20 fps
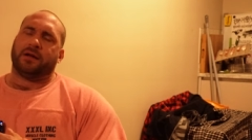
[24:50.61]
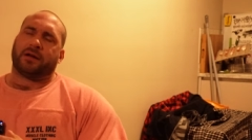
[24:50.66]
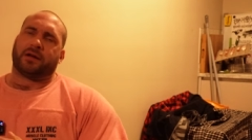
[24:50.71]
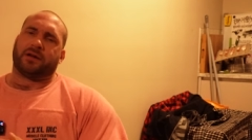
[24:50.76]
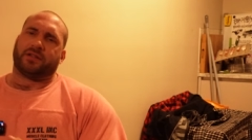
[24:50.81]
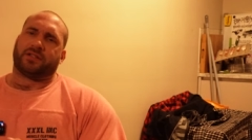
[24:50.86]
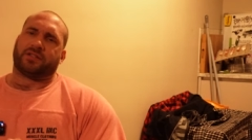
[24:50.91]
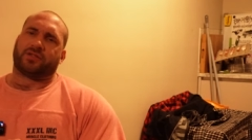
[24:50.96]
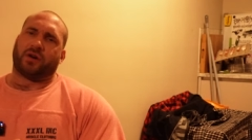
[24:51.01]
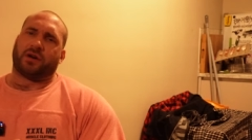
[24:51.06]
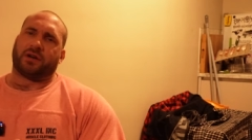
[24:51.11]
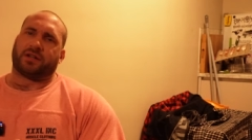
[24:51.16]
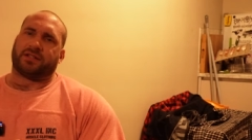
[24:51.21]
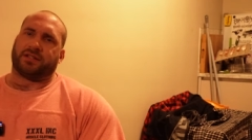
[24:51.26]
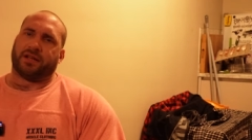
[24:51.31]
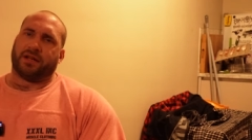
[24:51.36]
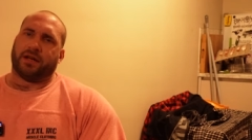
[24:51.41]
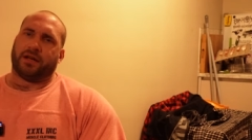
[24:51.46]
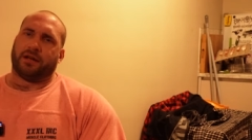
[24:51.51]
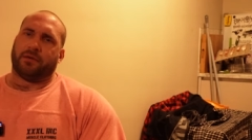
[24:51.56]

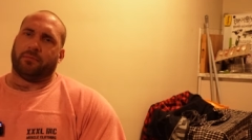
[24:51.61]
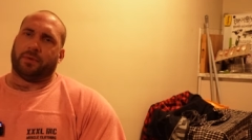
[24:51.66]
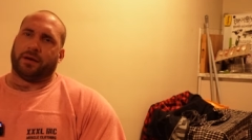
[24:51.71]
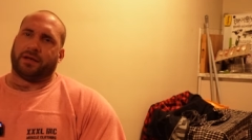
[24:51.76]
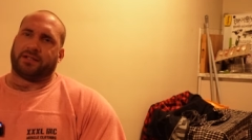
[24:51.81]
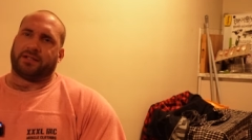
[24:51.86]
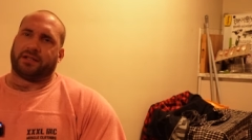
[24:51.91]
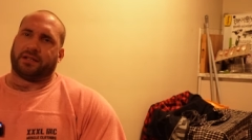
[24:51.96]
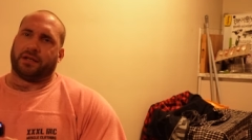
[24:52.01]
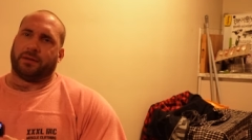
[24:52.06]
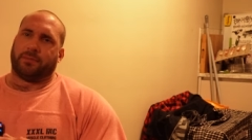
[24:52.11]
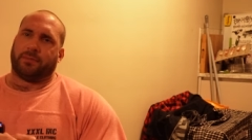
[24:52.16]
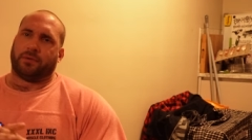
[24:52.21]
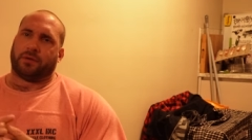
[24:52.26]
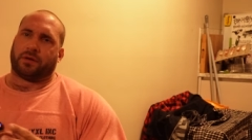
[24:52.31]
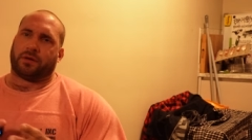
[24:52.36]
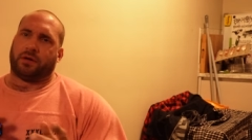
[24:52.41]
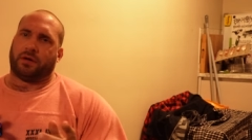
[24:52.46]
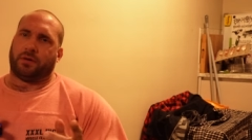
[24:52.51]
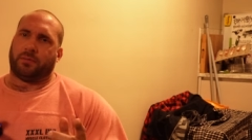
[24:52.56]
Construct it and basically put
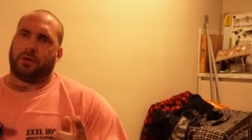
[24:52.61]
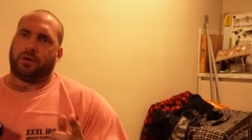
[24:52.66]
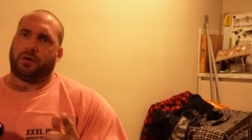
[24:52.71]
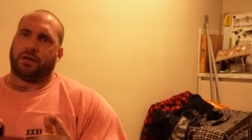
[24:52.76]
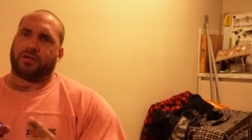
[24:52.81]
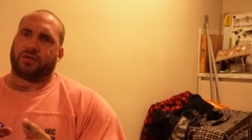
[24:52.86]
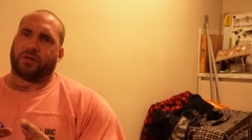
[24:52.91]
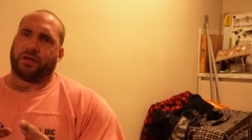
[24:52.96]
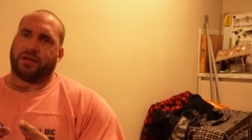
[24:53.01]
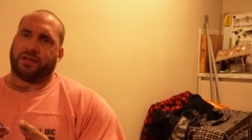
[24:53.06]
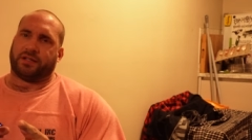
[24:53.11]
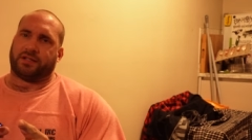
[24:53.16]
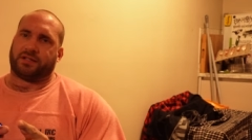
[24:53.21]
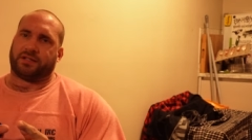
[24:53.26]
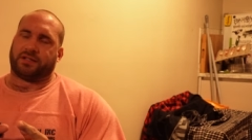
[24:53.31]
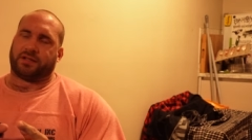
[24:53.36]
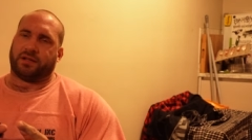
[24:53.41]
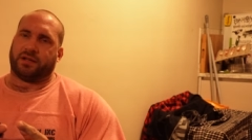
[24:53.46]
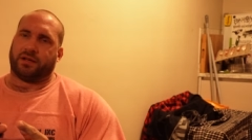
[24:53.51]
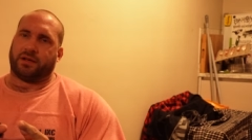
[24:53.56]
the
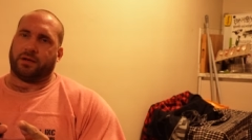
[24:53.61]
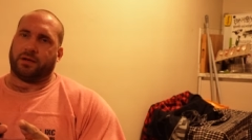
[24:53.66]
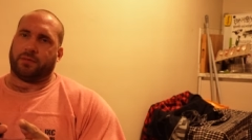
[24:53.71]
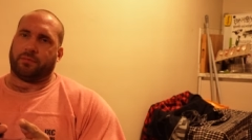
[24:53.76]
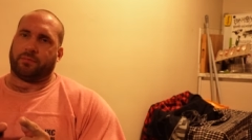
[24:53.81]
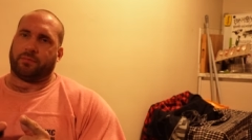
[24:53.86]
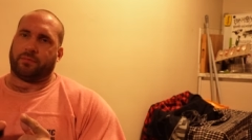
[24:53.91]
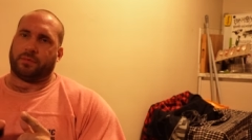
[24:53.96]
carbohydrates, you know,